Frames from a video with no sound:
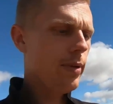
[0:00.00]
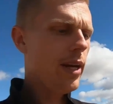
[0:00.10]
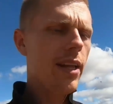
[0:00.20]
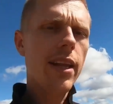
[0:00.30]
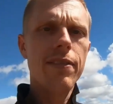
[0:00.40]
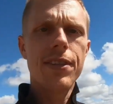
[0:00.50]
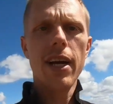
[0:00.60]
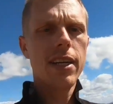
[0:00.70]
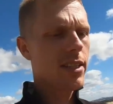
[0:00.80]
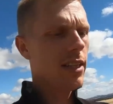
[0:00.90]
Man, they've
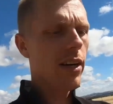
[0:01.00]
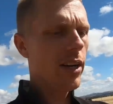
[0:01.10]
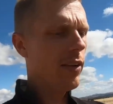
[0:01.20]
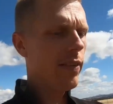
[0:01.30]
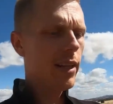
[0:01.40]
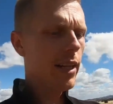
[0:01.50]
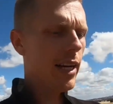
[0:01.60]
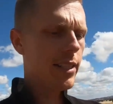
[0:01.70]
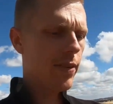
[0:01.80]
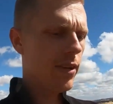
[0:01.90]
changed a lot over the
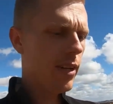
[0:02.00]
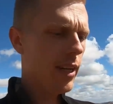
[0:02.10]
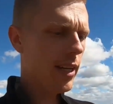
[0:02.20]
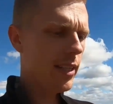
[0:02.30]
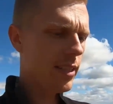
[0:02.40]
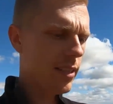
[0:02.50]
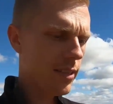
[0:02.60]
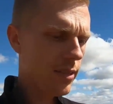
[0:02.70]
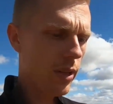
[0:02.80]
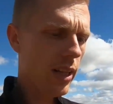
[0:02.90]
last few days,
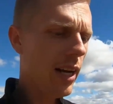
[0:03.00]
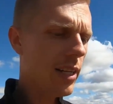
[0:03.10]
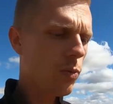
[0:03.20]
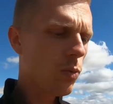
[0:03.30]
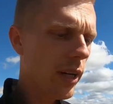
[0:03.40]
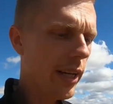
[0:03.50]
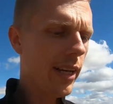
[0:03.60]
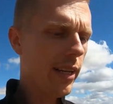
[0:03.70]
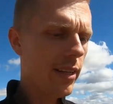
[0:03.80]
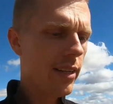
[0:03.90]
or the last
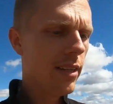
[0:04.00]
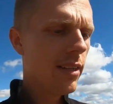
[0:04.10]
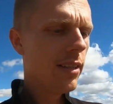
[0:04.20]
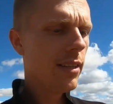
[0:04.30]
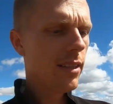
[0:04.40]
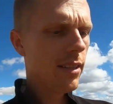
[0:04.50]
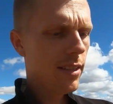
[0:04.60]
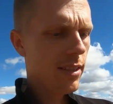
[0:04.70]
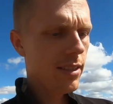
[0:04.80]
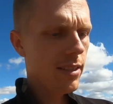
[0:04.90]
week.
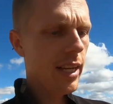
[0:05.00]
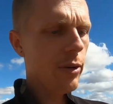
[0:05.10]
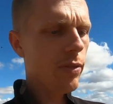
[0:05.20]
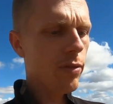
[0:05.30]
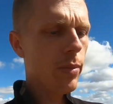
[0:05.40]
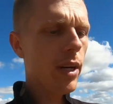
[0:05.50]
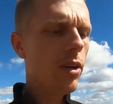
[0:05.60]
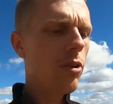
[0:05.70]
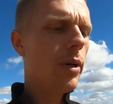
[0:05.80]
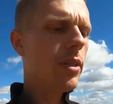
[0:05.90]
They went from being
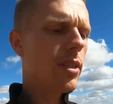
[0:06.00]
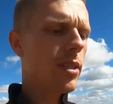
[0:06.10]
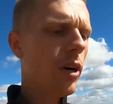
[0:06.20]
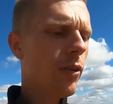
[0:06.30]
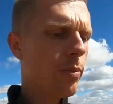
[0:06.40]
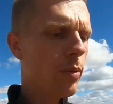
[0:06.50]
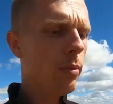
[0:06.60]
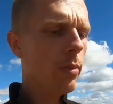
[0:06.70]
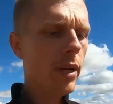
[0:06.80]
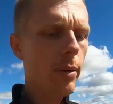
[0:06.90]
almost soft
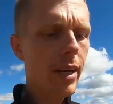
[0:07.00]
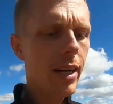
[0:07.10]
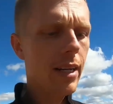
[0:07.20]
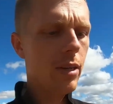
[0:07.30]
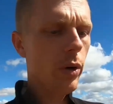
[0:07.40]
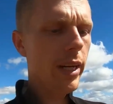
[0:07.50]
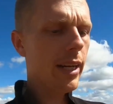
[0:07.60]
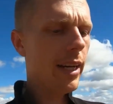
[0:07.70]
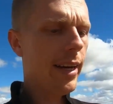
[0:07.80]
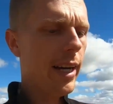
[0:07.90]
probably about a week
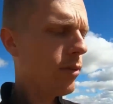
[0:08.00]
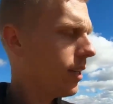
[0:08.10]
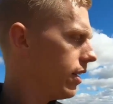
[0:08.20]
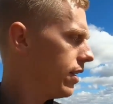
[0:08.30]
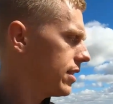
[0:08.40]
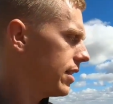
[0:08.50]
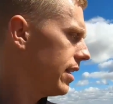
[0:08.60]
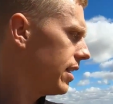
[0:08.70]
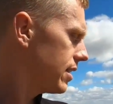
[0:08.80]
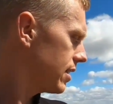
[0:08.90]
and a half ago to
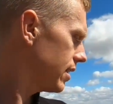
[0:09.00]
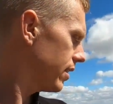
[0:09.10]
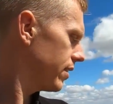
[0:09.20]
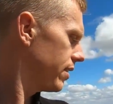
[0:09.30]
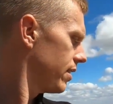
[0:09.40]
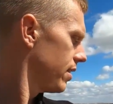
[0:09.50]
this, so